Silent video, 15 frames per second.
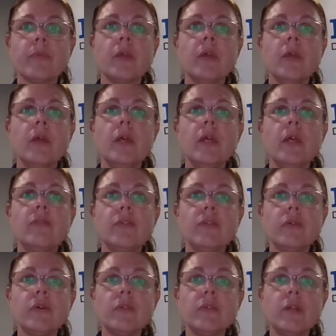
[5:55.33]
If the dog
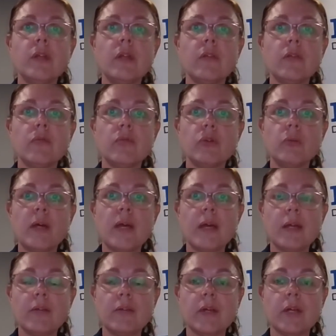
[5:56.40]
is in another room or
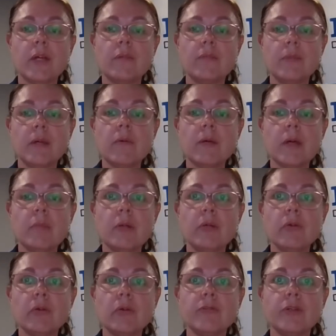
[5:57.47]
outside, they'll come and look
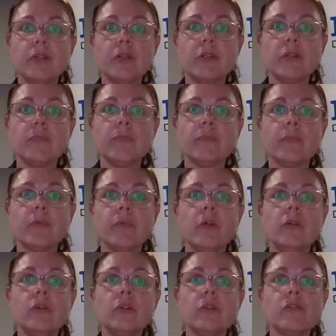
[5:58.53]
for you. You
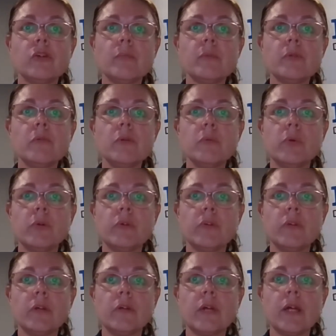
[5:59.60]
can drop some rewards on the
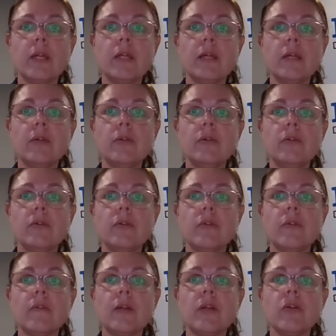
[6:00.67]
ground near you so that
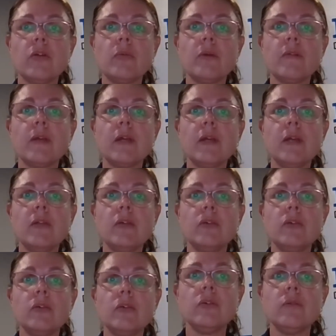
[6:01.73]
they know when they hear the
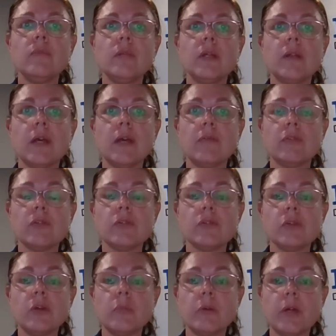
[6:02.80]
cue they have to
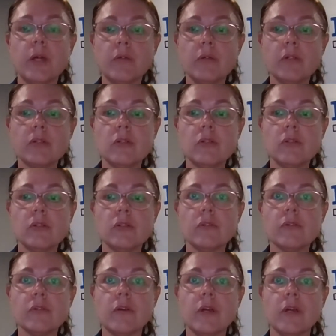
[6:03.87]
stop and return to your
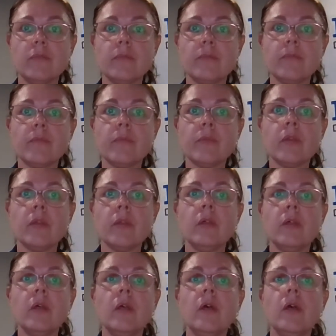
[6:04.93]
side.
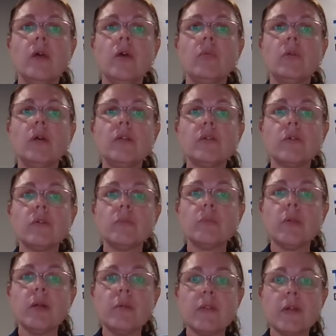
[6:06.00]
When dogs play
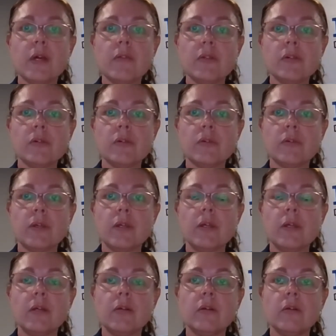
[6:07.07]
with other dogs, it can get a
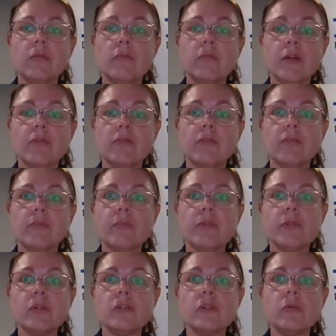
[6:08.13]
little rough. So
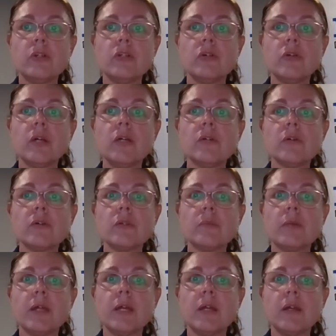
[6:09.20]
to ensure our dogs are
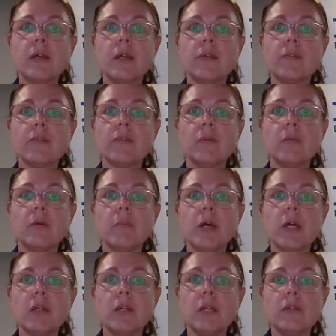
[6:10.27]
playing nicely, we might
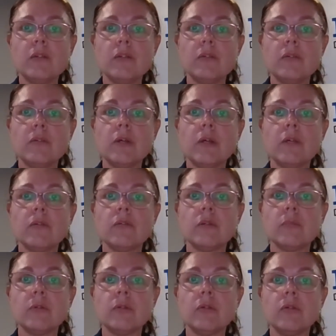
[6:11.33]
need to use our interrupter
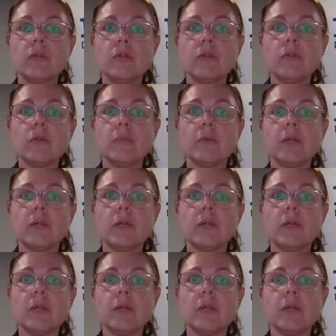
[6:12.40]
cue to stop play.